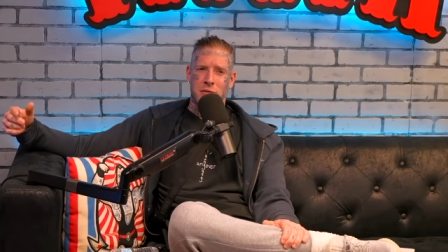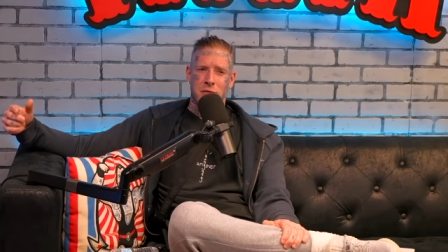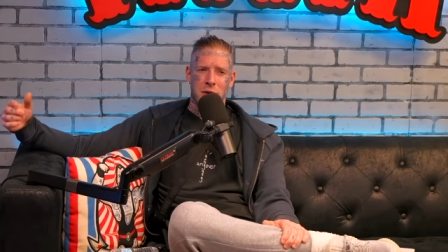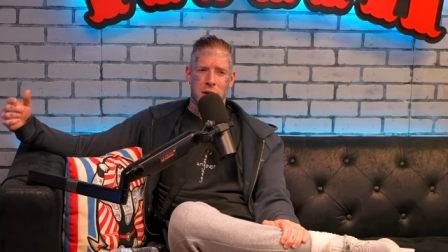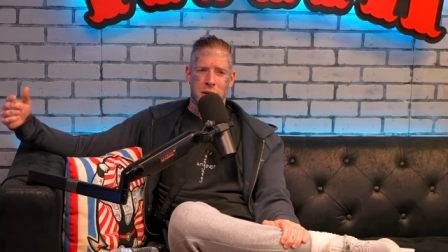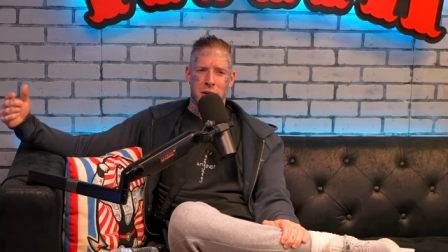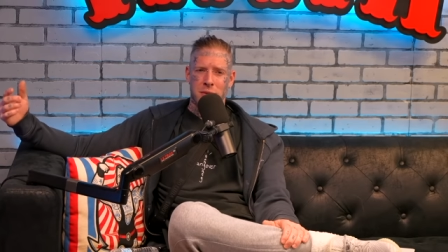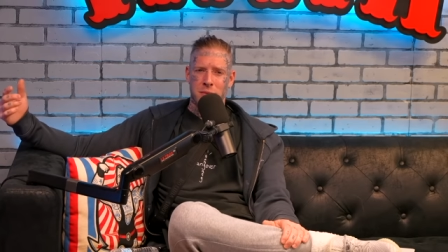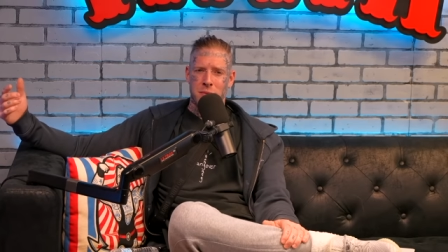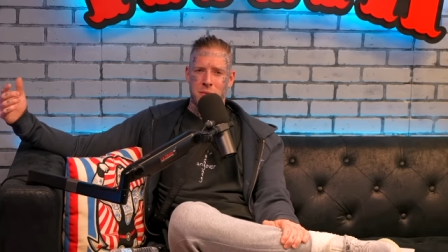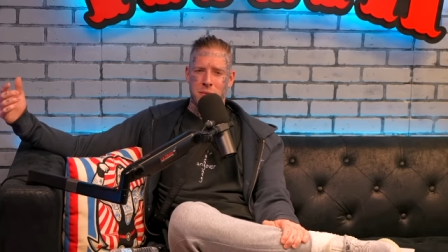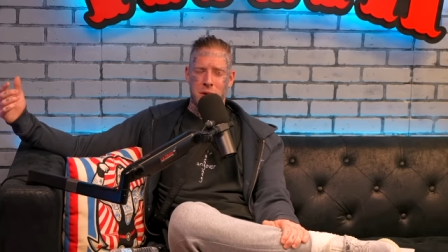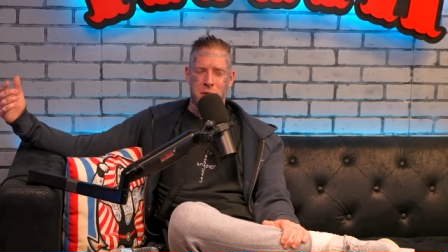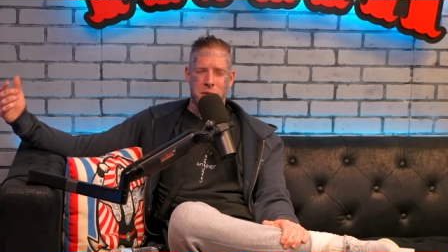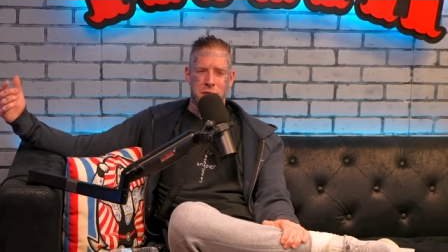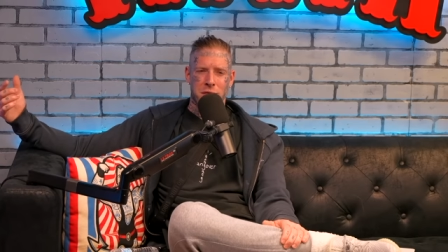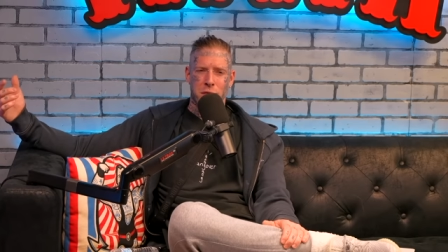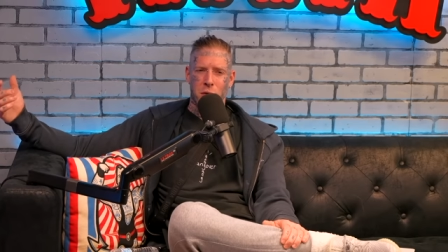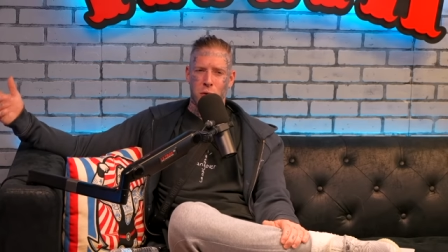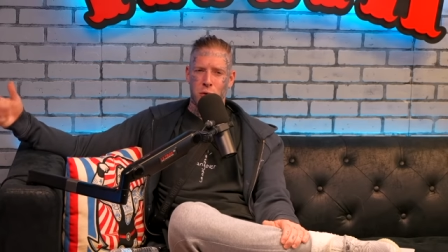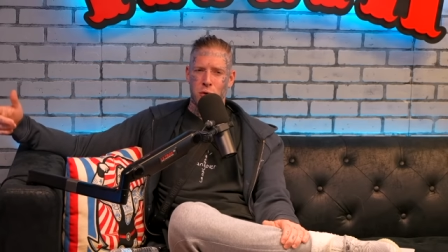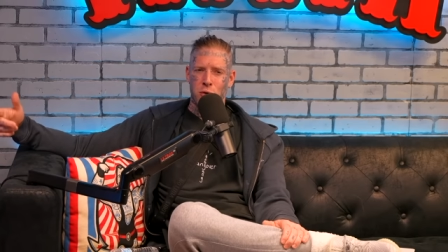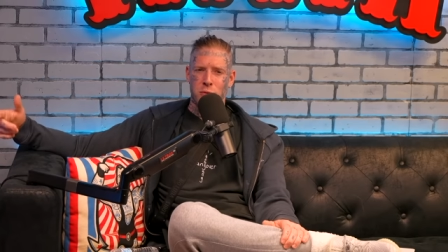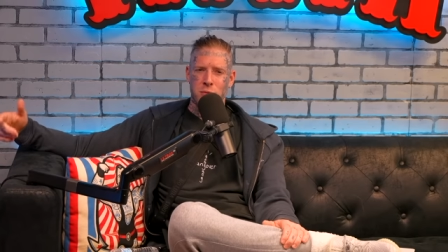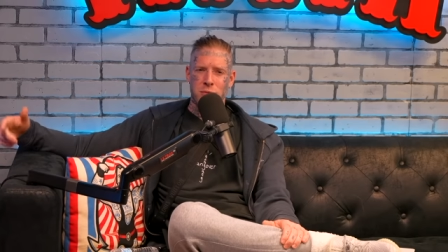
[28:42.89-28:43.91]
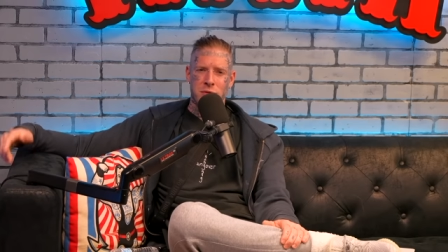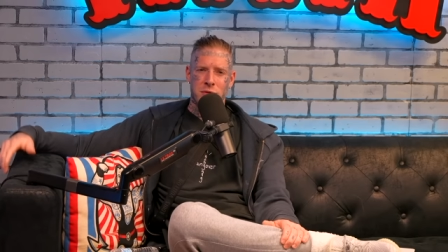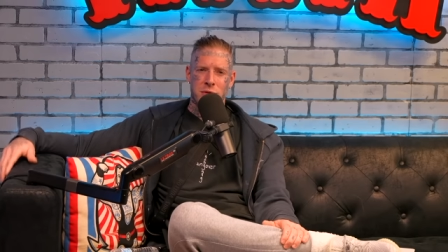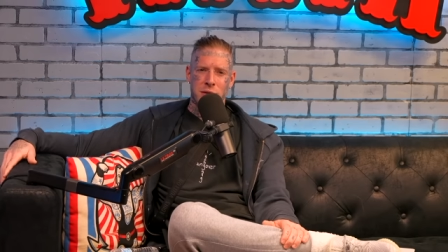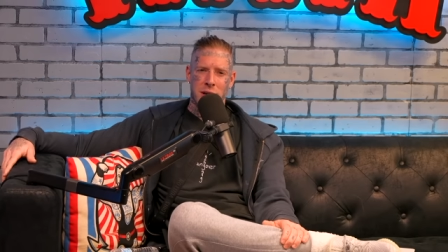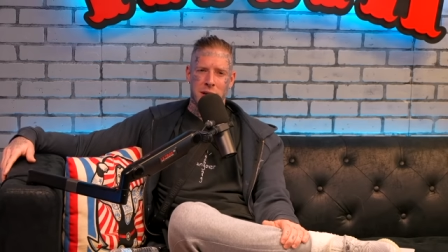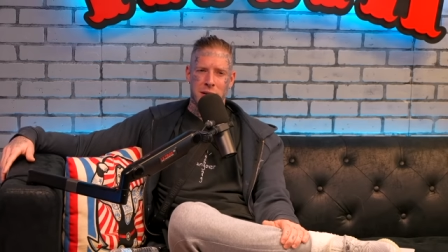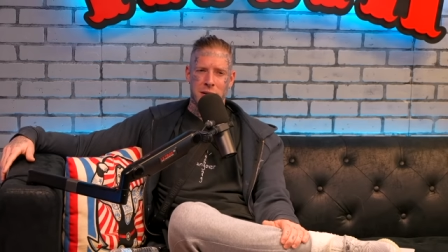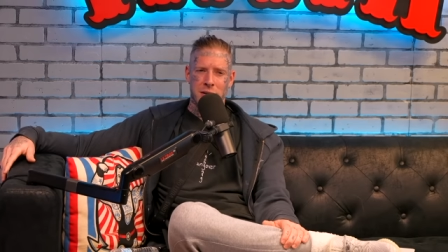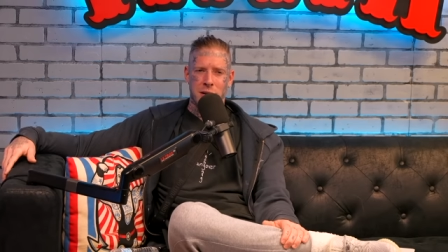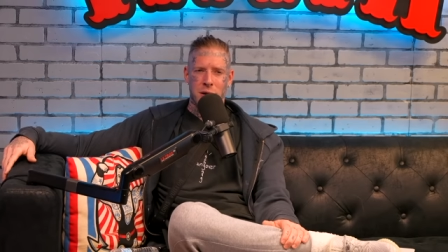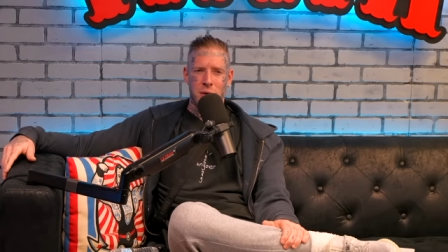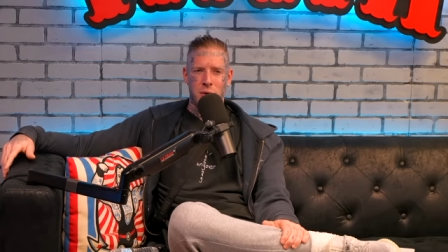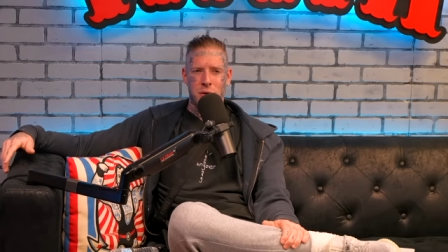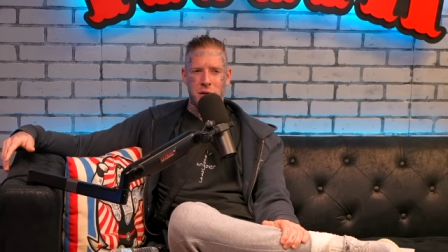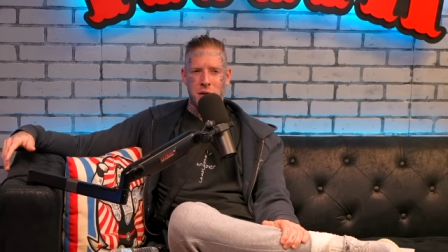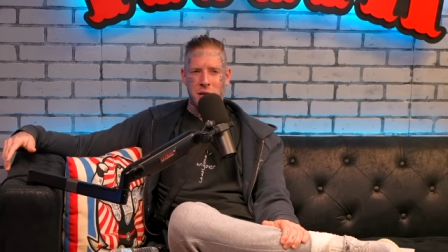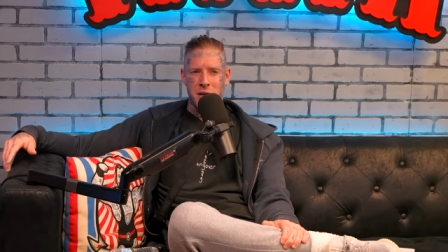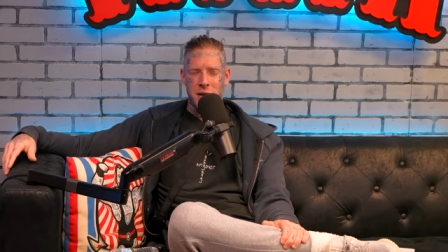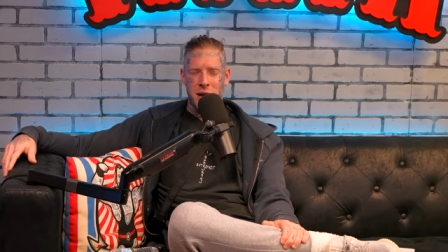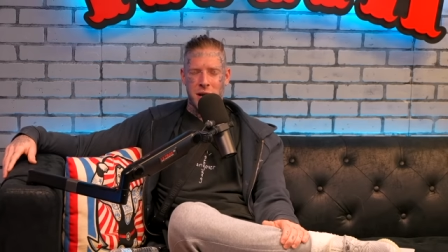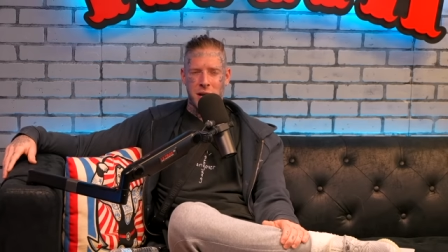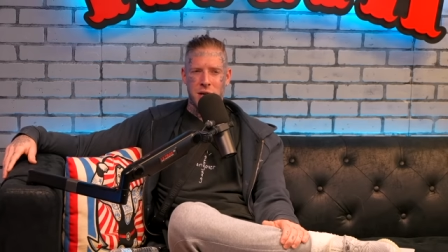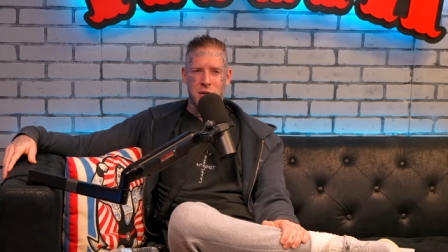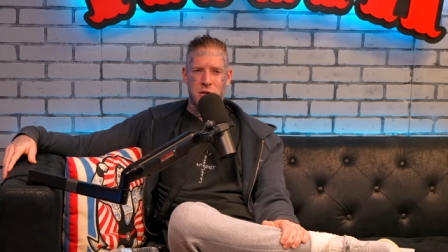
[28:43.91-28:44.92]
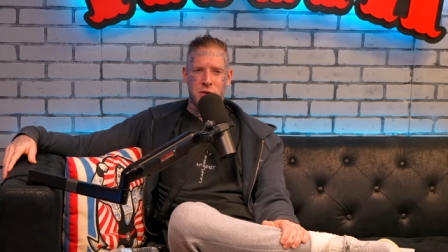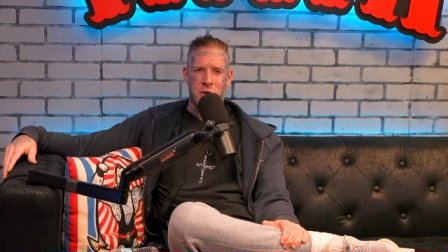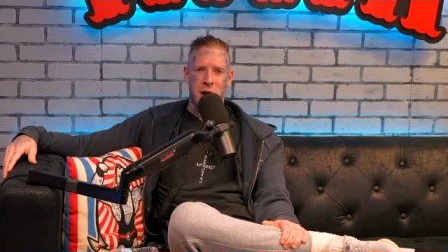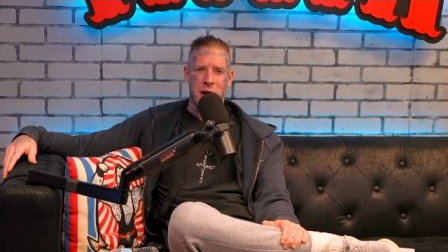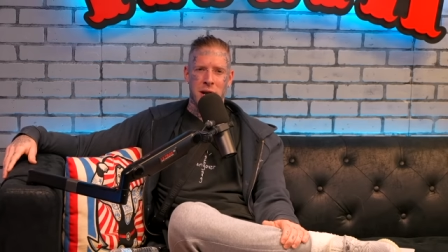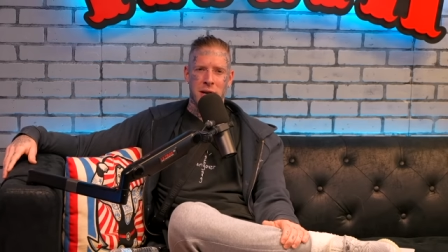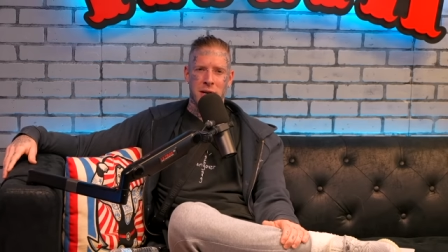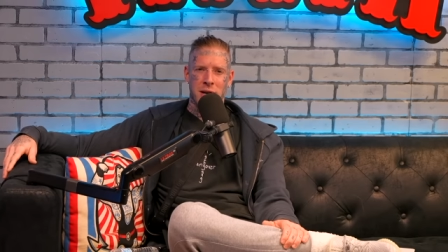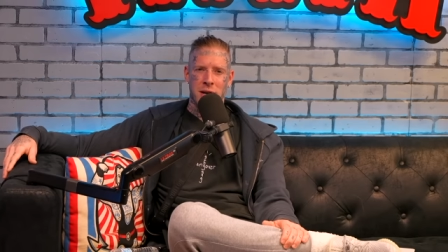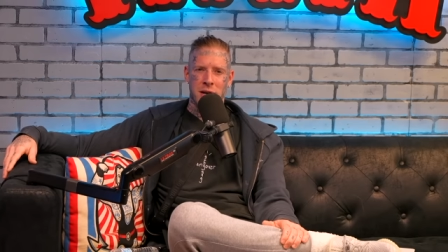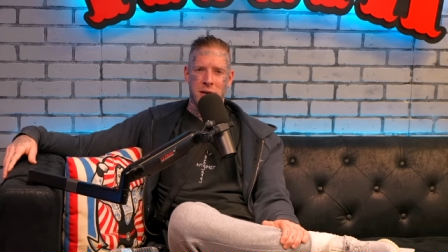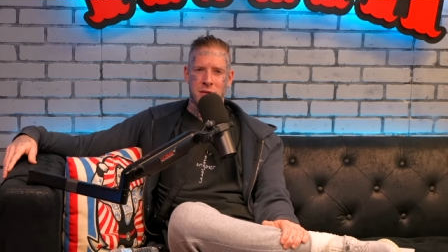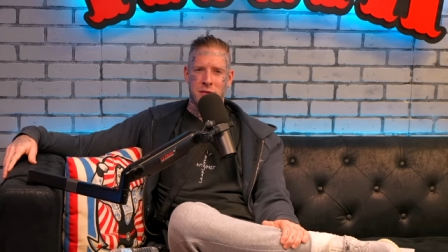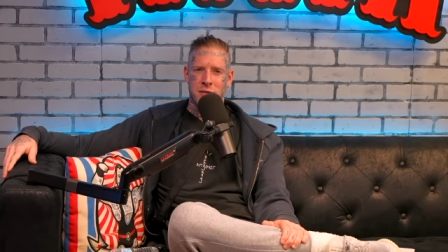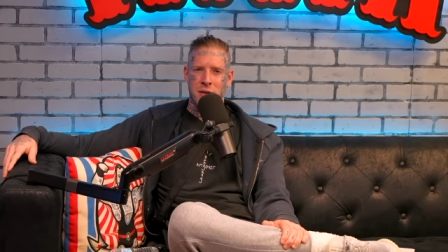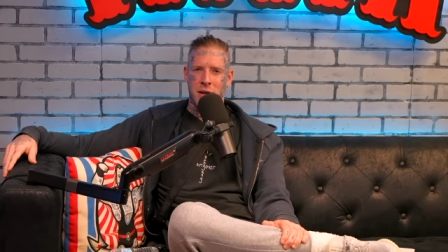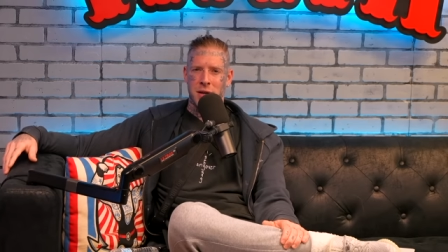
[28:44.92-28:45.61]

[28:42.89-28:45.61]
fucking Forbes like Loki kind of dragged us,